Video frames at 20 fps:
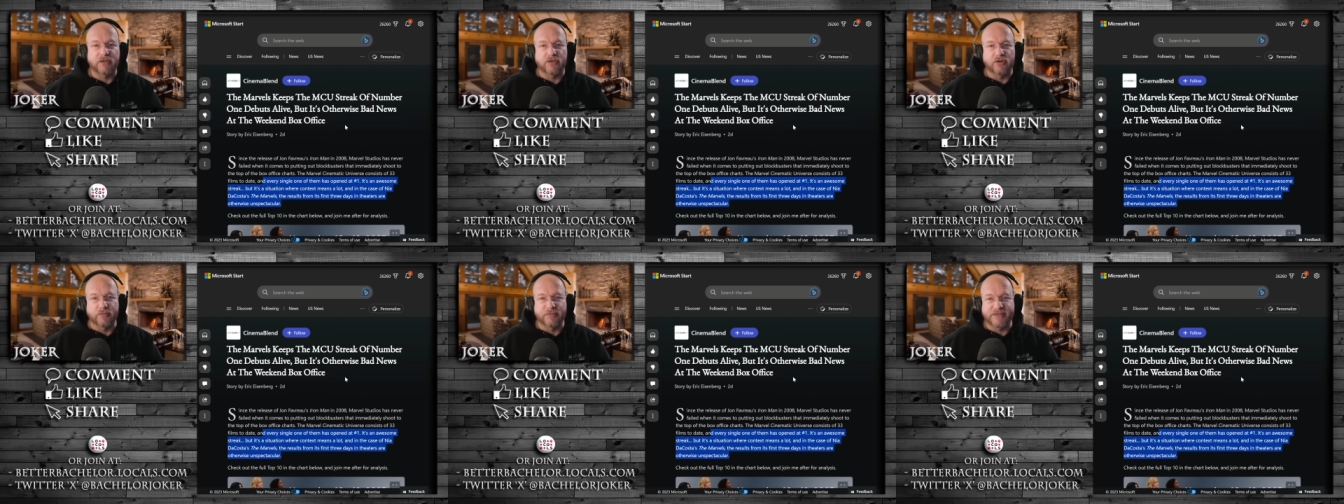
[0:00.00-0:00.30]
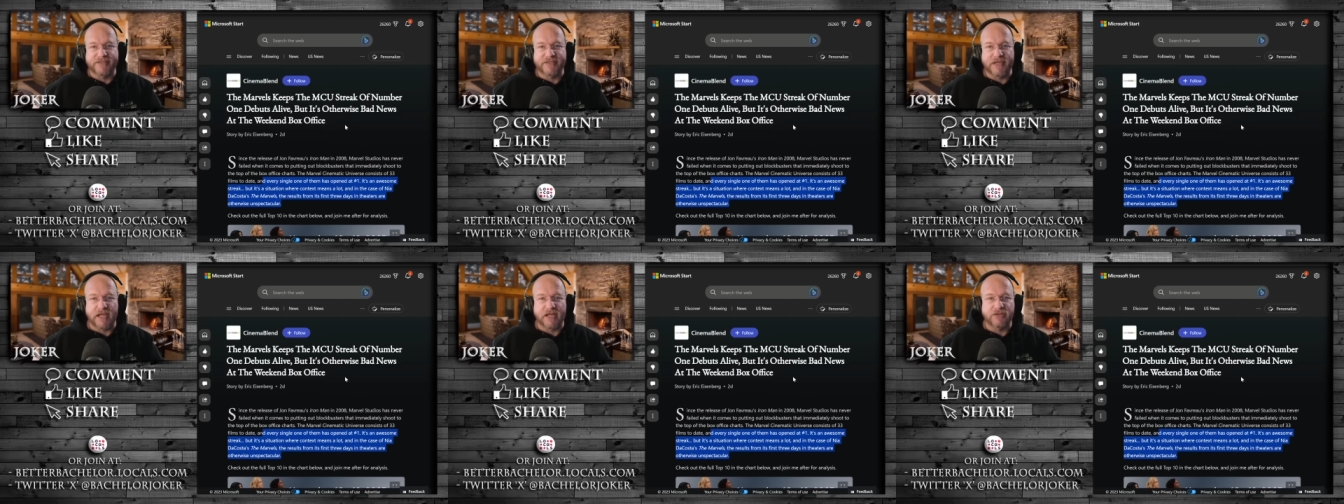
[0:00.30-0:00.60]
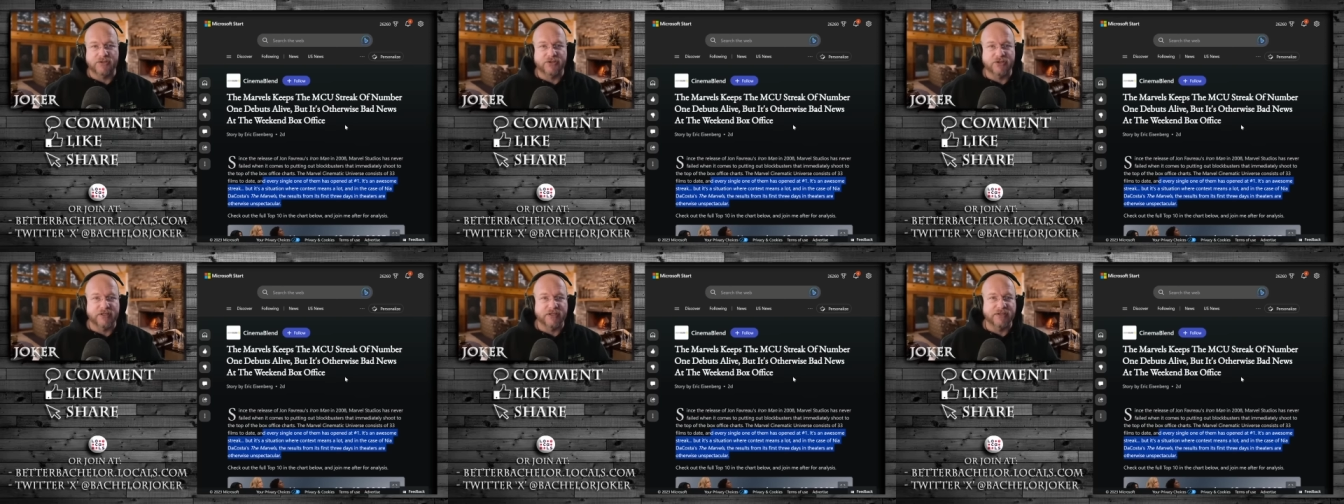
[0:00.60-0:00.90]
you're
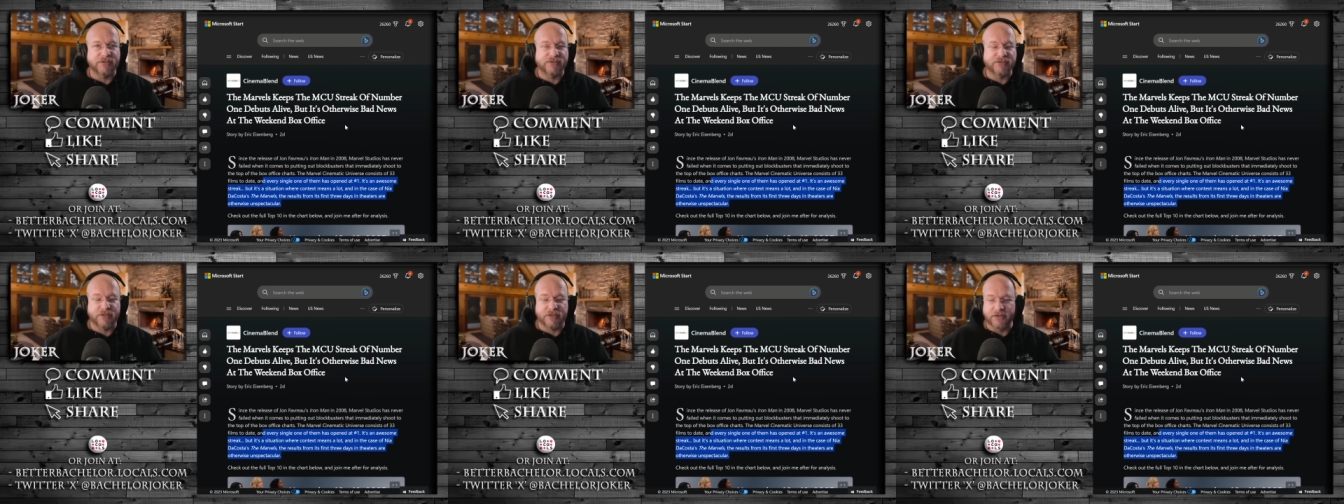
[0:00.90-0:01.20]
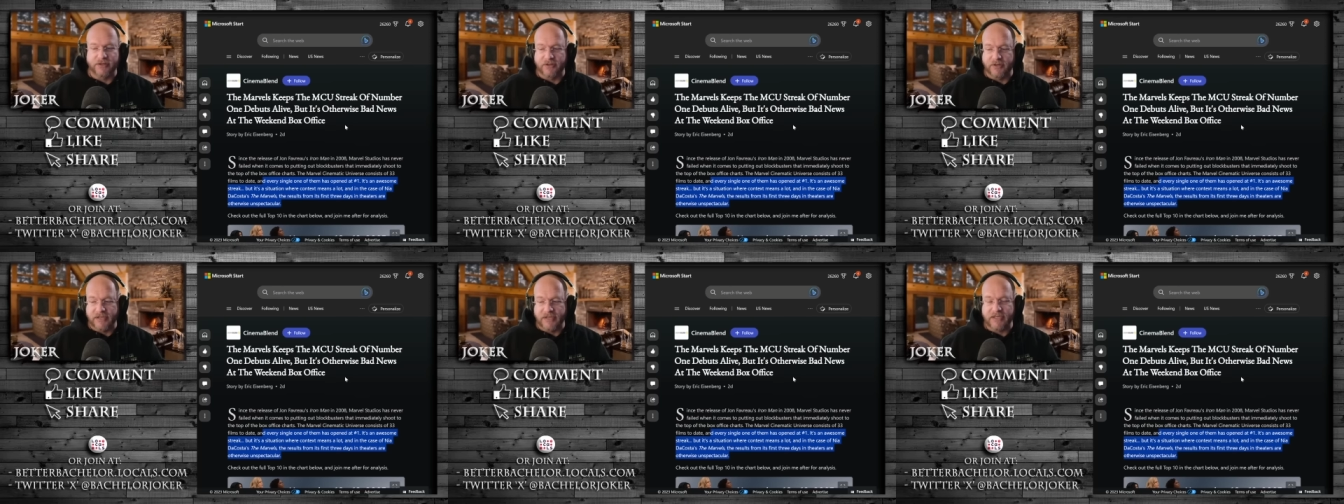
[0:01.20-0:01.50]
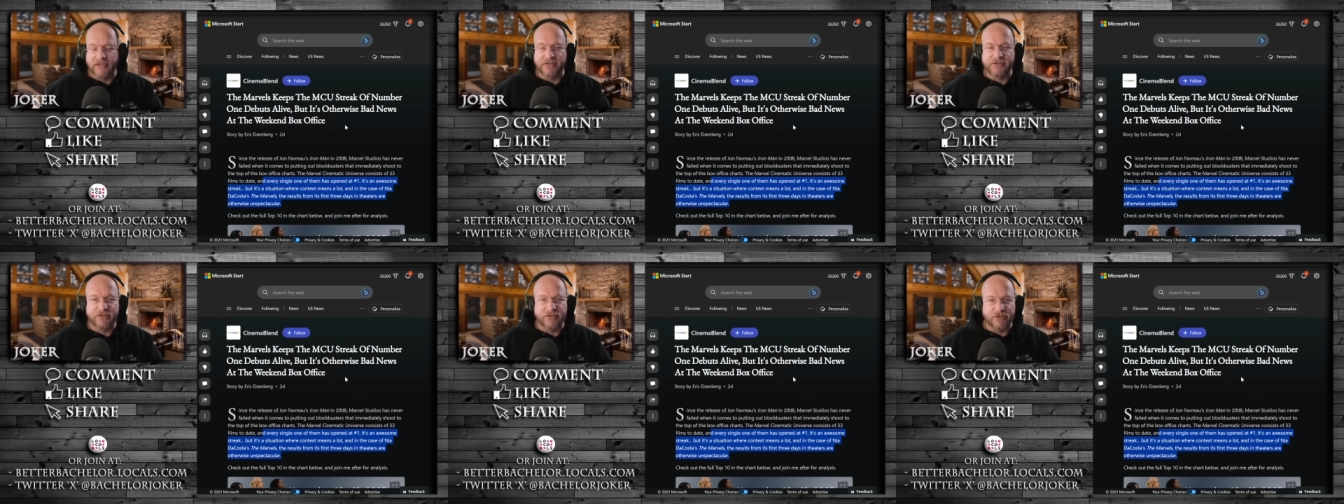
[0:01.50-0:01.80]
misogynist and you're
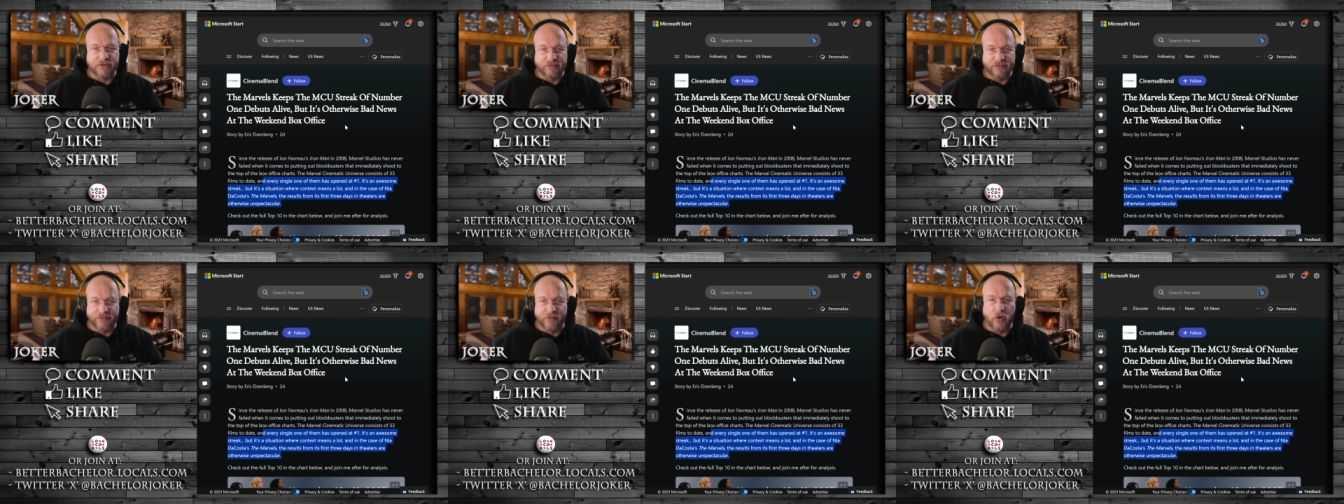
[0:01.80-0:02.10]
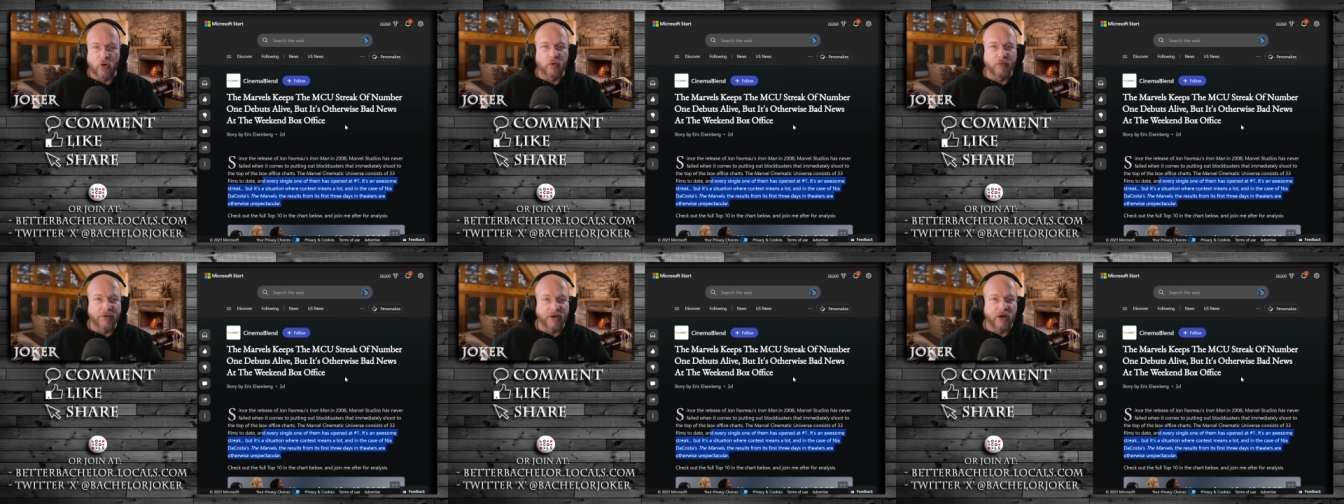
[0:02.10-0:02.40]
ist and you're phobe